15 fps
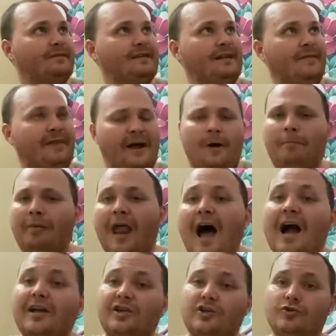they'll
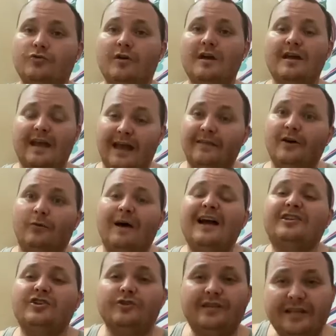block you and they'll
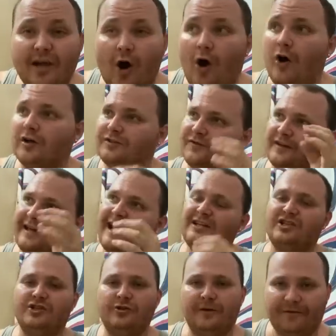write you DRs for
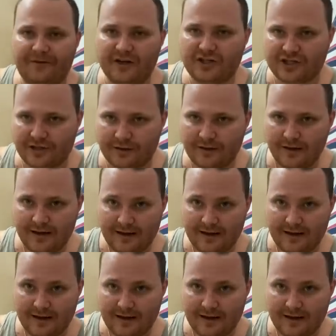catching you fishing.